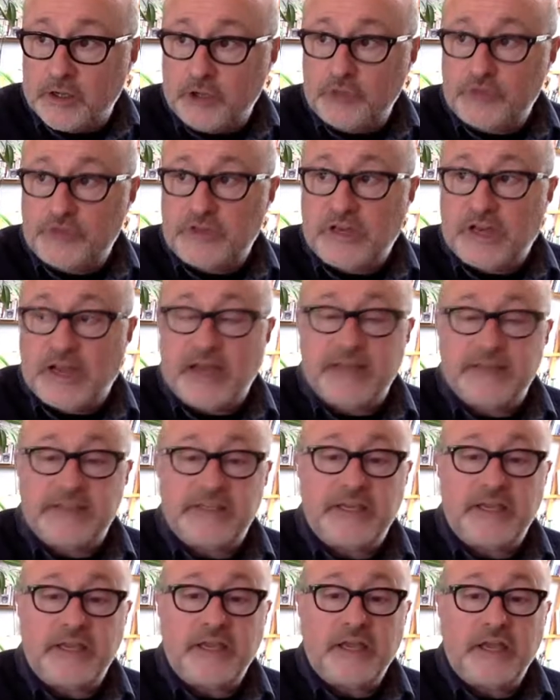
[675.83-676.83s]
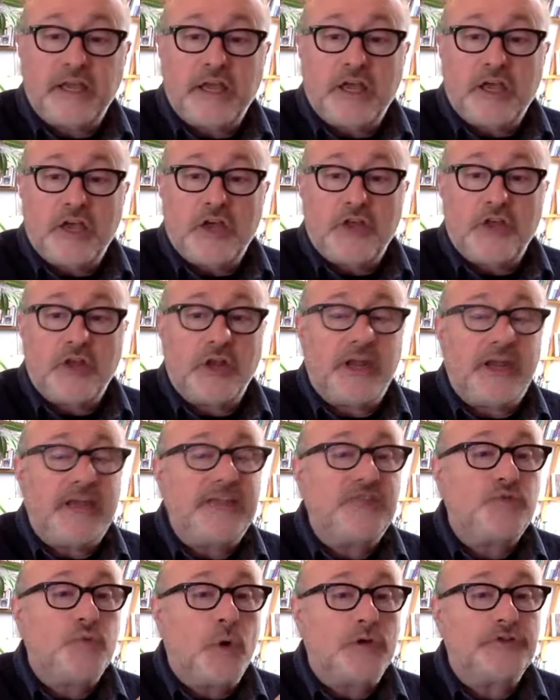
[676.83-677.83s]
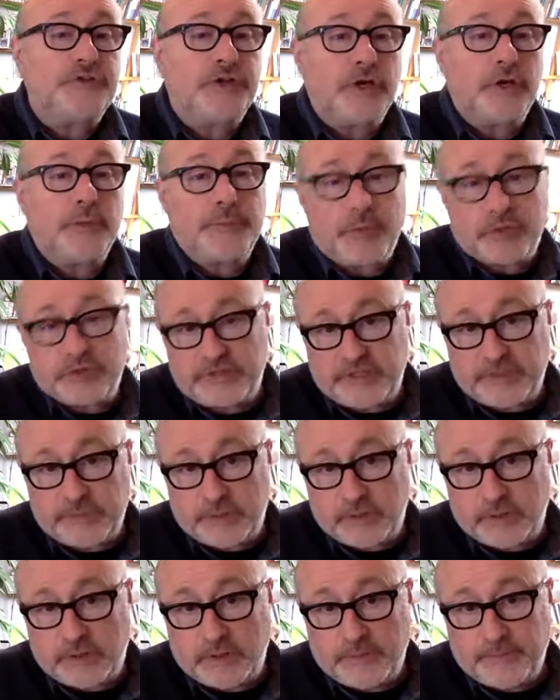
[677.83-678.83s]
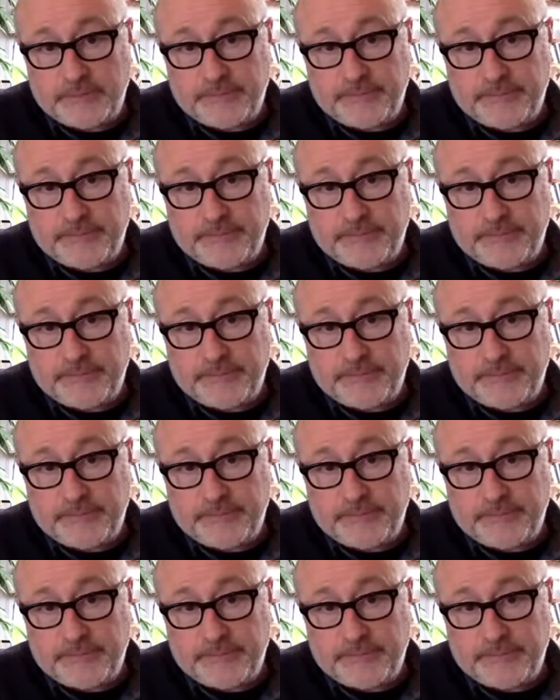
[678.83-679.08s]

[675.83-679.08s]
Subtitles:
utilizing the less water possible.